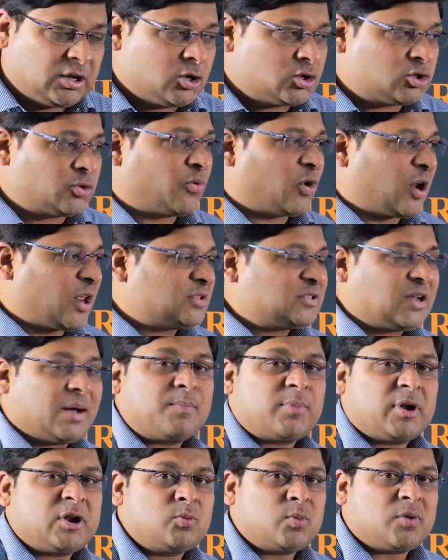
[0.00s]
So for
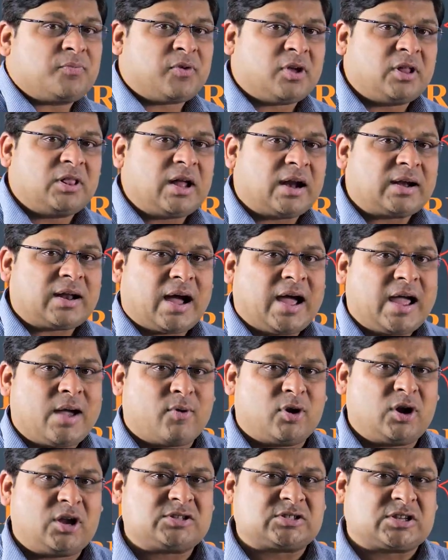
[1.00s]
example, you may feel that I
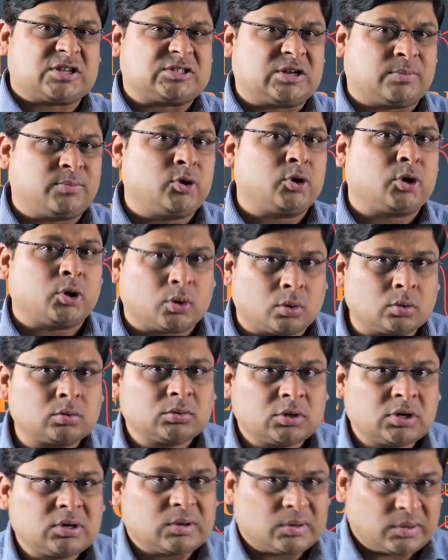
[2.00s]
haven't discussed WTO,
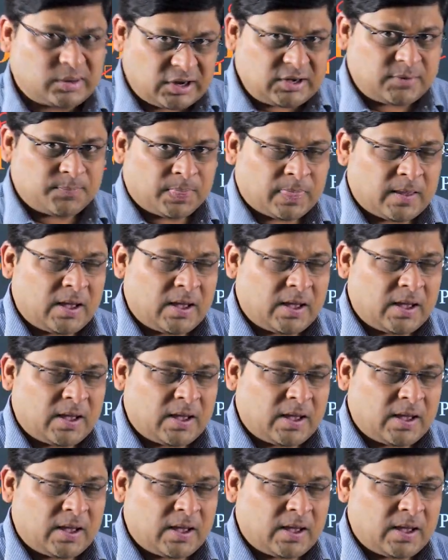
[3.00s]
right?